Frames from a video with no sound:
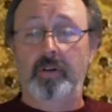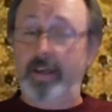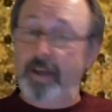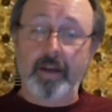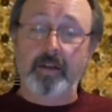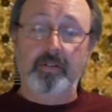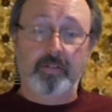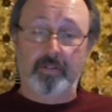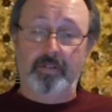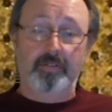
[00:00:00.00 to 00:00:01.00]
Again,
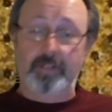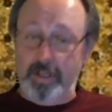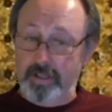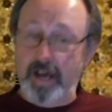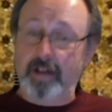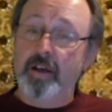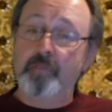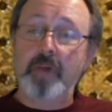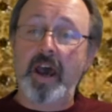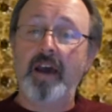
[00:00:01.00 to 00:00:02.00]
did not
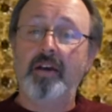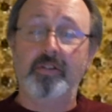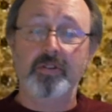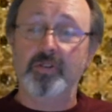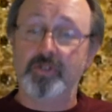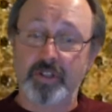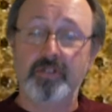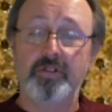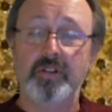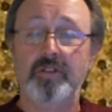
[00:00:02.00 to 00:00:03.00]
get back until
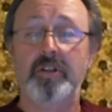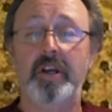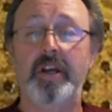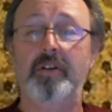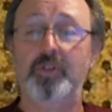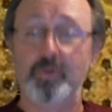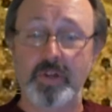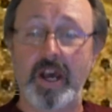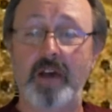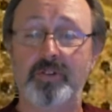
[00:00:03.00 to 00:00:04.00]
6 years later,
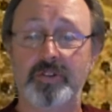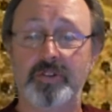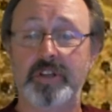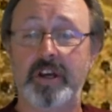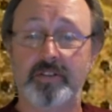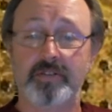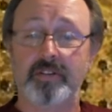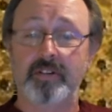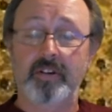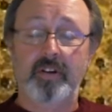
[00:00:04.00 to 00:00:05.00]
2006.